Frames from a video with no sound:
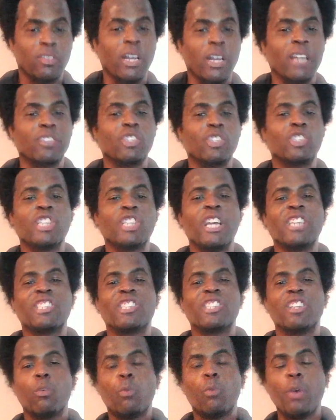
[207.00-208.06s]
Dr.
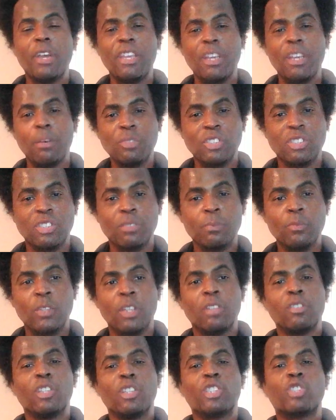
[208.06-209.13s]
Chancellor Williams,
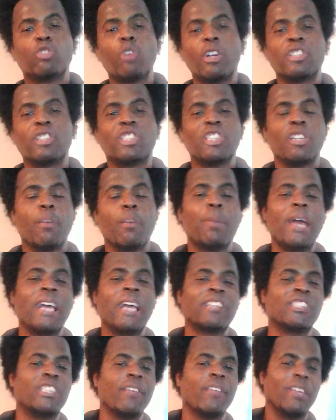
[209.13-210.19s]
Destruction of
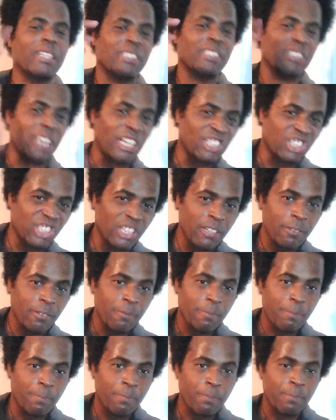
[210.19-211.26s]
Black
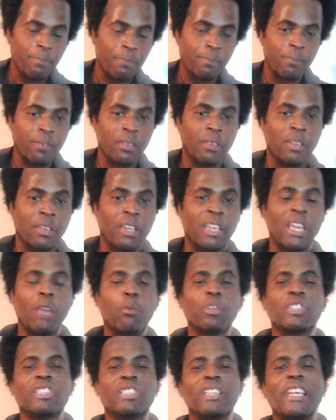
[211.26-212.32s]
Civilization, he
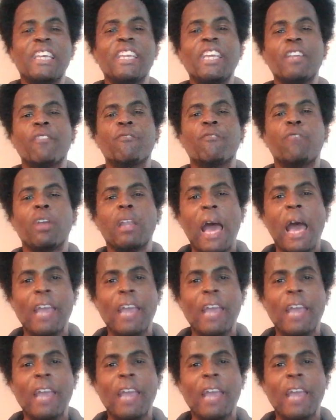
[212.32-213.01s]
was in it for